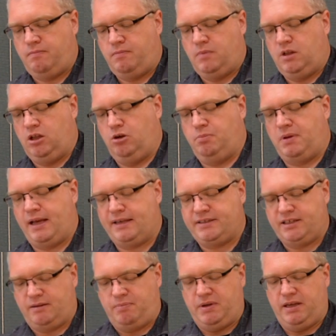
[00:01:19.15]
little
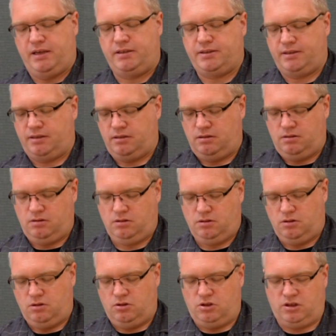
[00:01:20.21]
plastic piece
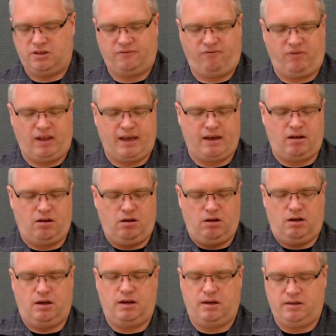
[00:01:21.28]
just flat
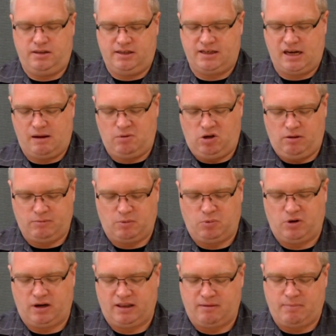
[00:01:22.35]
on the table. I'm going to
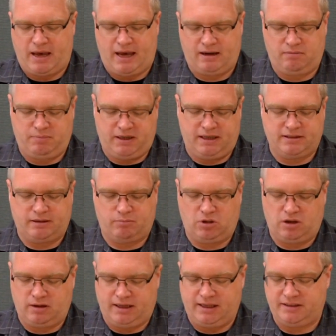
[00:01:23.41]
put it on the bag because I'm going
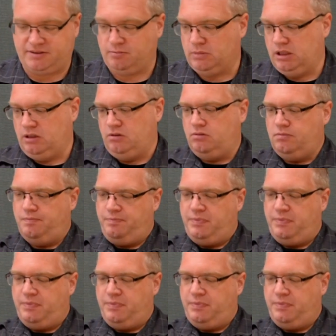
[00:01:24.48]
to get some glue.